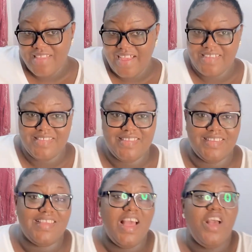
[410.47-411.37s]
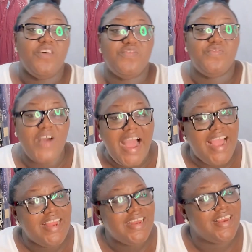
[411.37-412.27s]
exit.
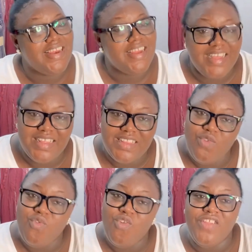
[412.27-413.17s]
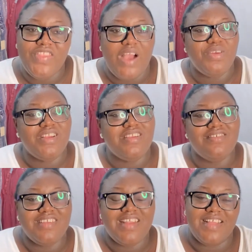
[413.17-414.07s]
Finally, the one that we knew
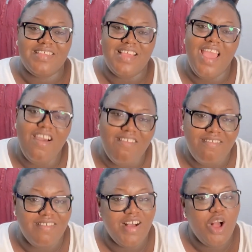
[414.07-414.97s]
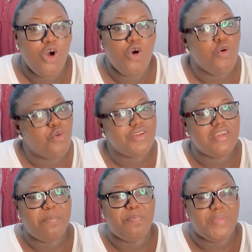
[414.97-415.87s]
that, who would
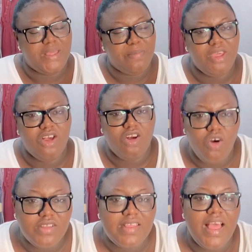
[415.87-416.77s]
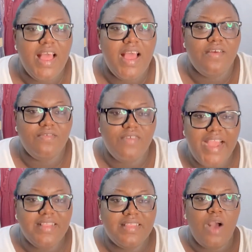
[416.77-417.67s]
it be? Because
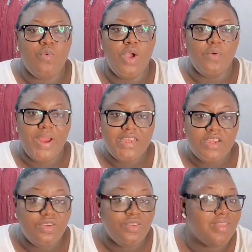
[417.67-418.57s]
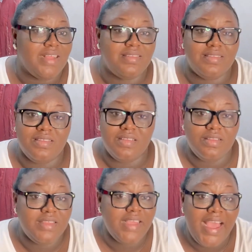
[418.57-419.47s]
right now we already knew that
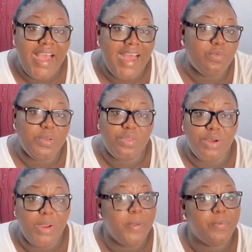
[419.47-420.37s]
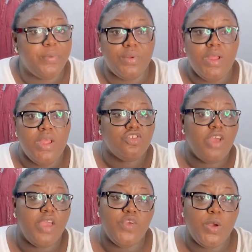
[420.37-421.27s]
there has to be three people. So
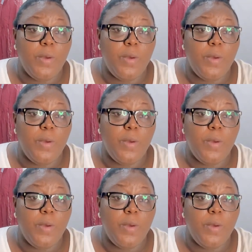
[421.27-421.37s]
if you could